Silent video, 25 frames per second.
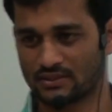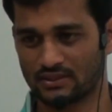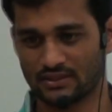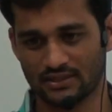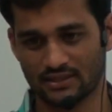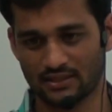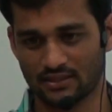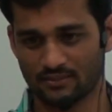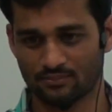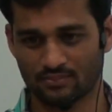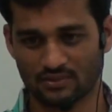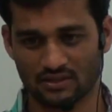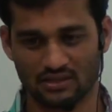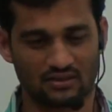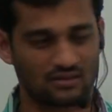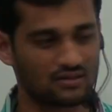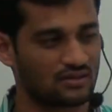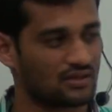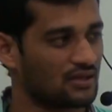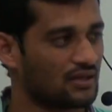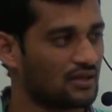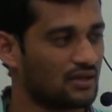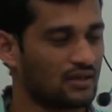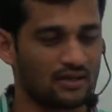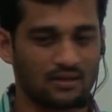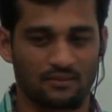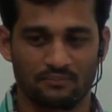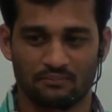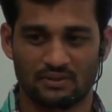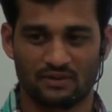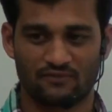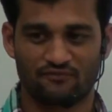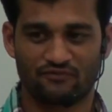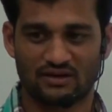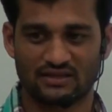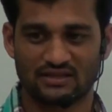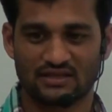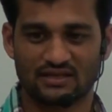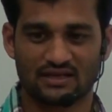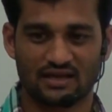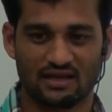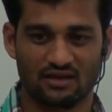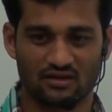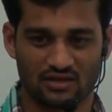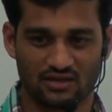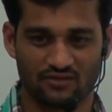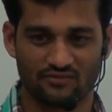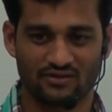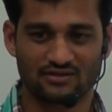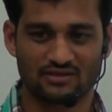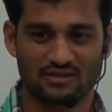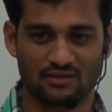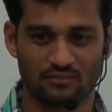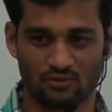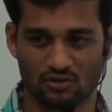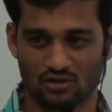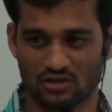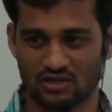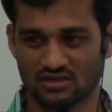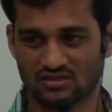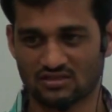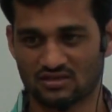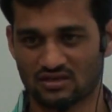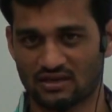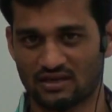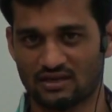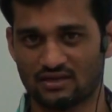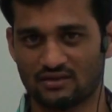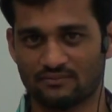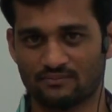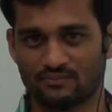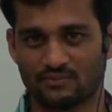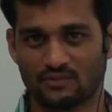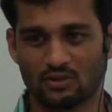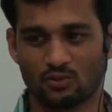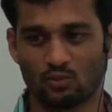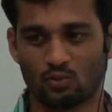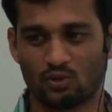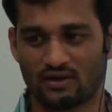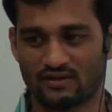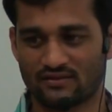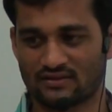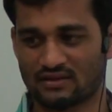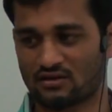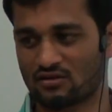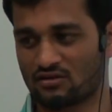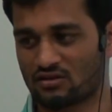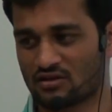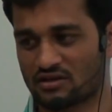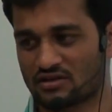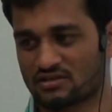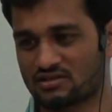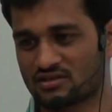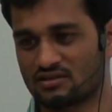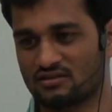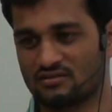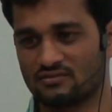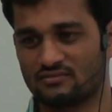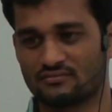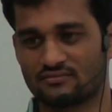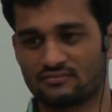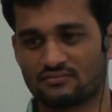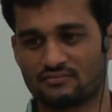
E M P L. But for that I have given some location, right? What is that location?